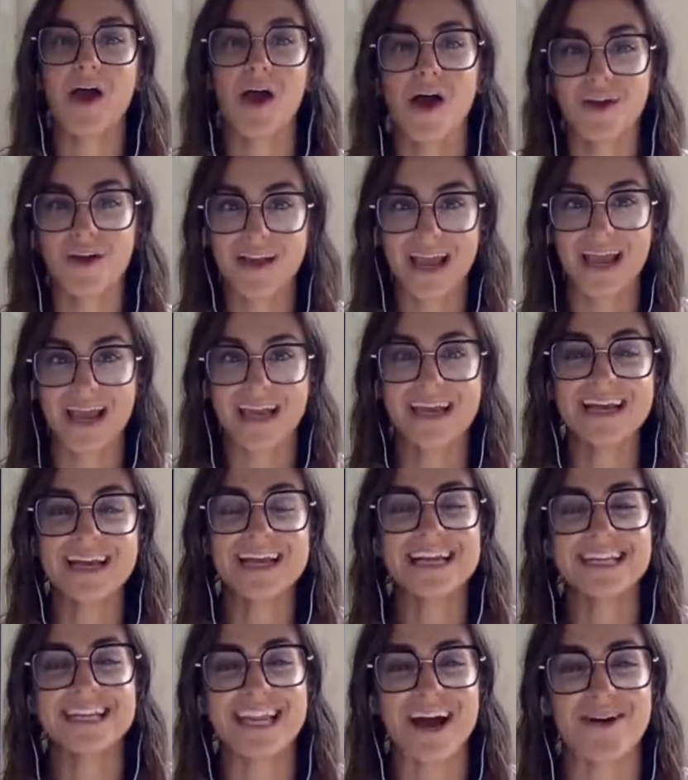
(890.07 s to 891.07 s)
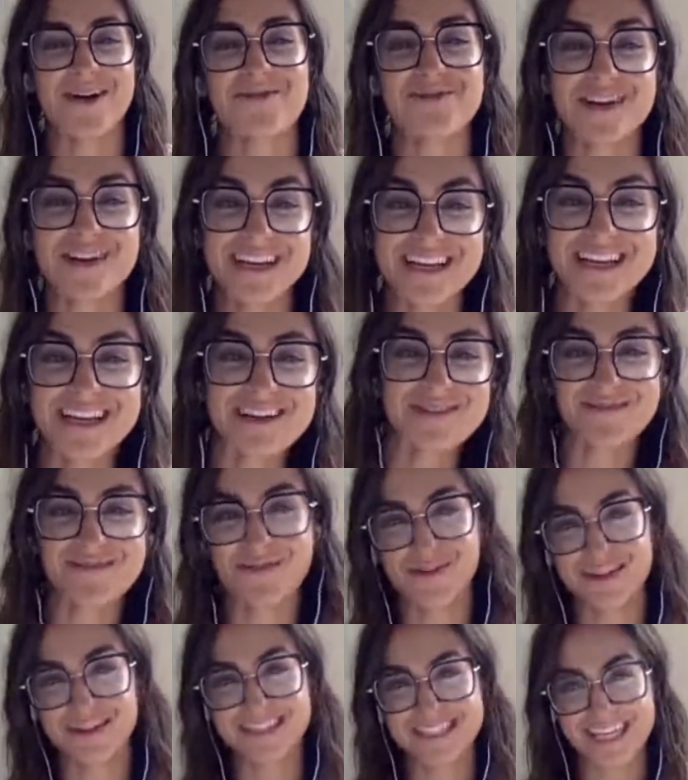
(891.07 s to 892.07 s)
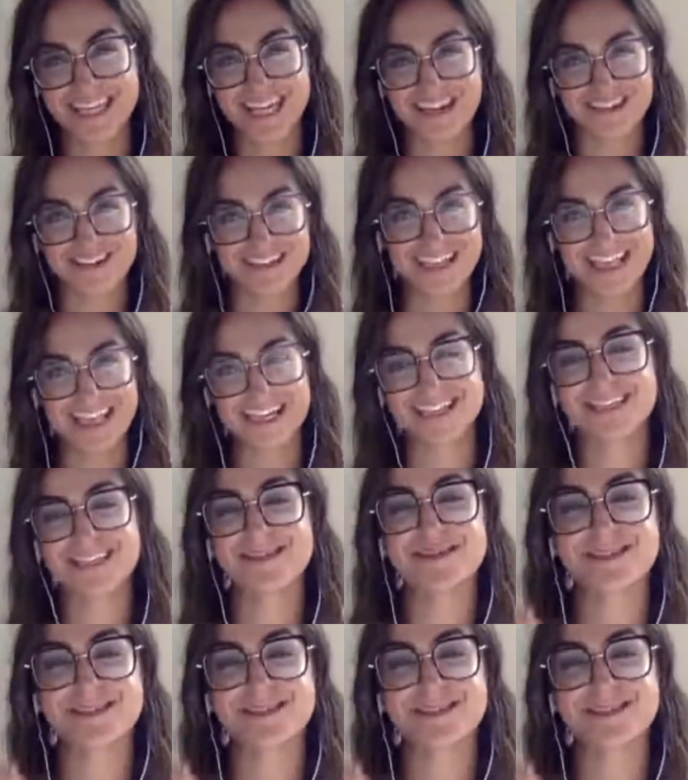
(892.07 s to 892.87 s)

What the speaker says: Okay, now I'm really looking forward to hearing this.